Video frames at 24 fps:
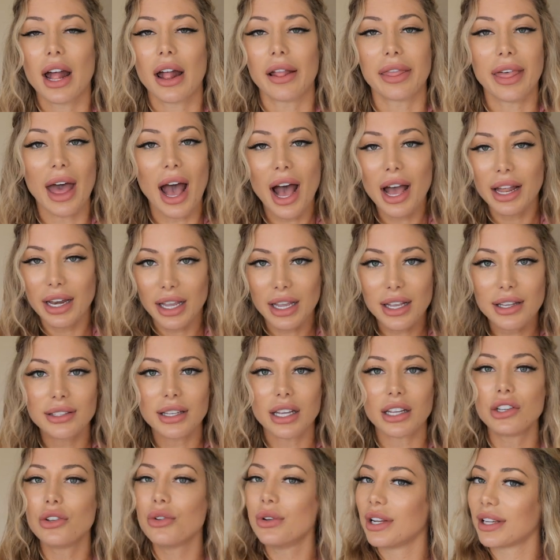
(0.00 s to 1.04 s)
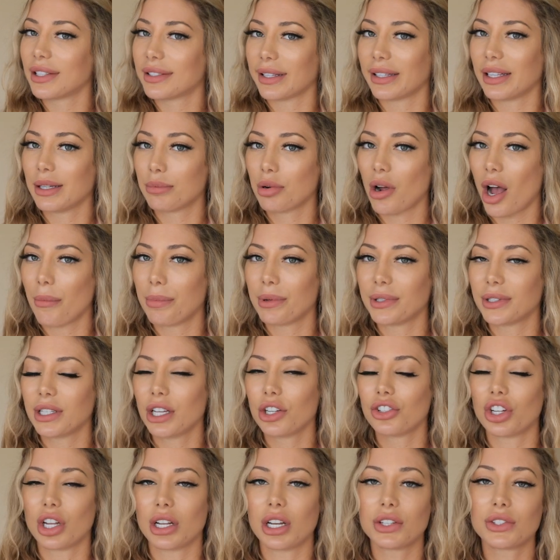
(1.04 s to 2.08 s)
That is a unique selling
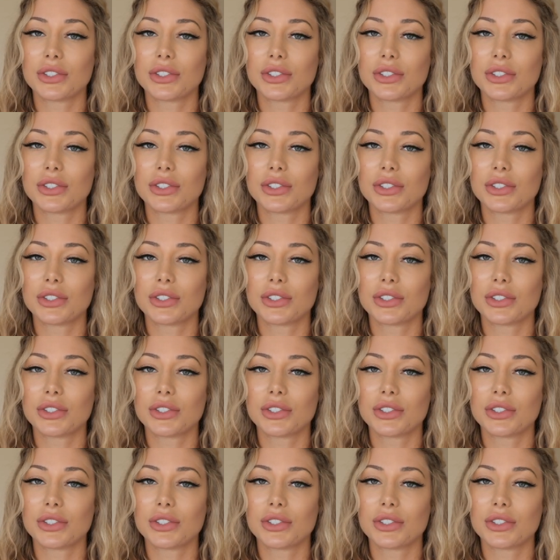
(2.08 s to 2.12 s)
proposition.